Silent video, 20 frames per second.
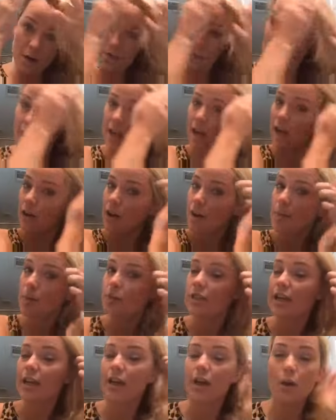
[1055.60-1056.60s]
my hair. Now I'm gonna
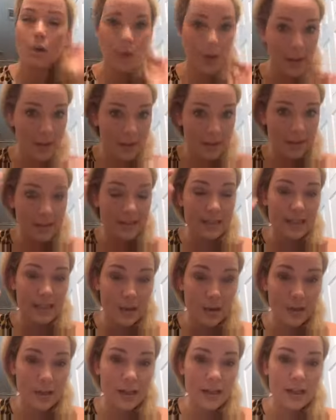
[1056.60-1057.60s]
tell y'all what, the
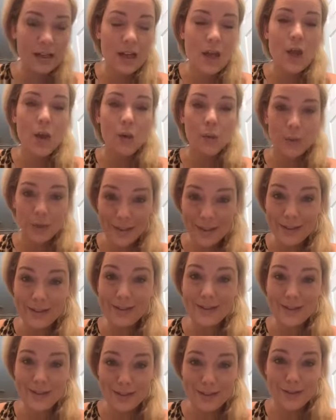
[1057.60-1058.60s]
secret really
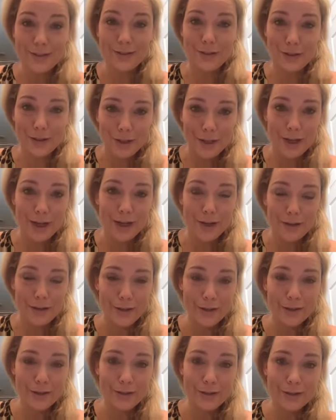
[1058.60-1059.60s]
to this curly
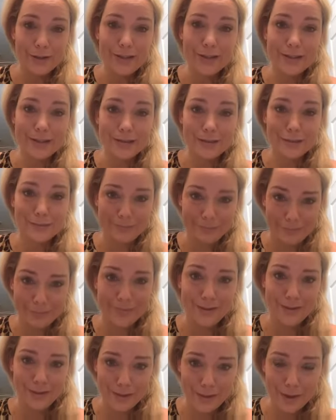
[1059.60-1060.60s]
hairdo is
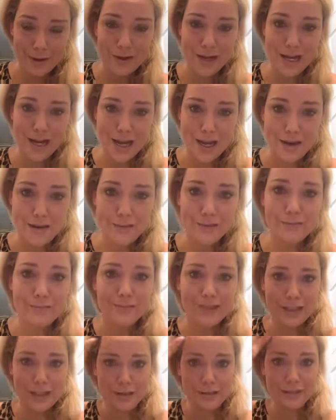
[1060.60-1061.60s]
dirty hair.
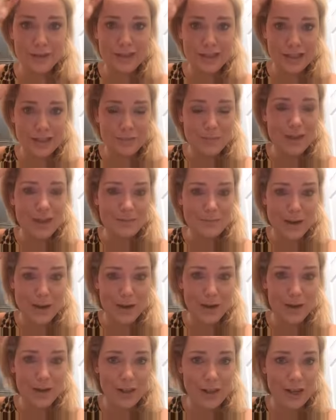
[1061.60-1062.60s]
So if you see me and my
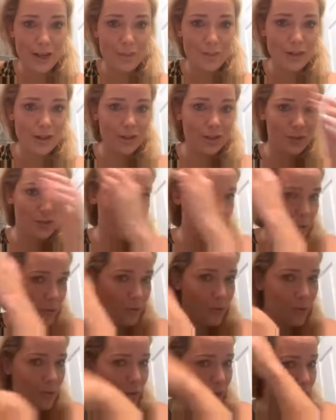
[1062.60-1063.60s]
curly hair be looking
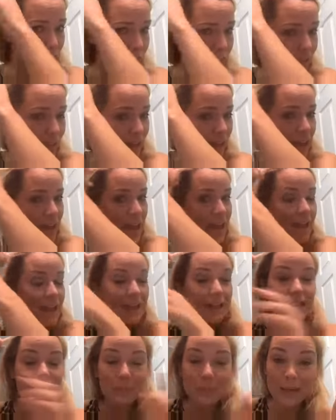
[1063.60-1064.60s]
real good,
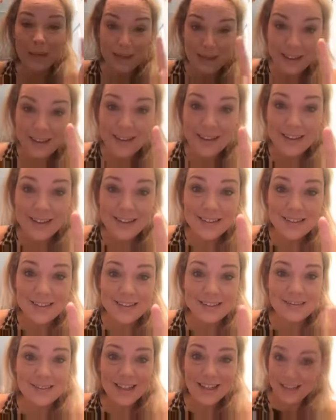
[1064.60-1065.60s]
it's because
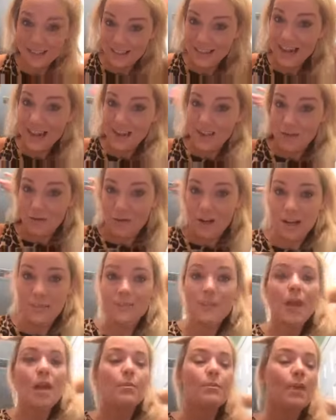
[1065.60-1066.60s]
it's day 3.
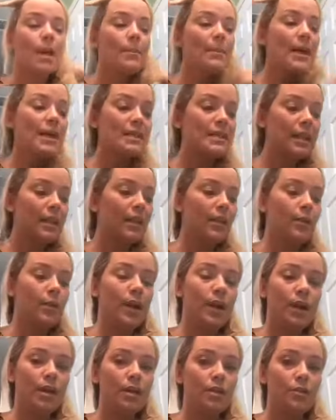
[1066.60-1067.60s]
But basically what
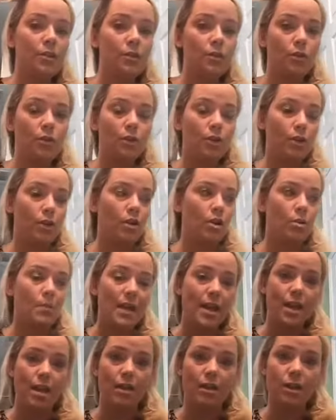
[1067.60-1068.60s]
I do in order to curl my
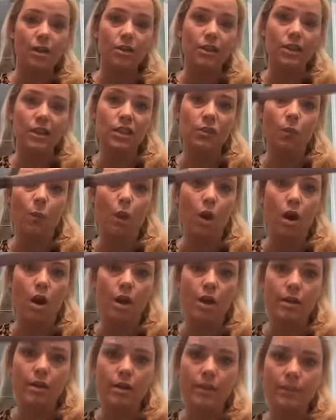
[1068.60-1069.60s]
hair, I use this
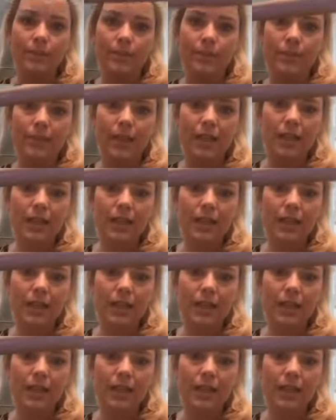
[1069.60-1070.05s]
wand. And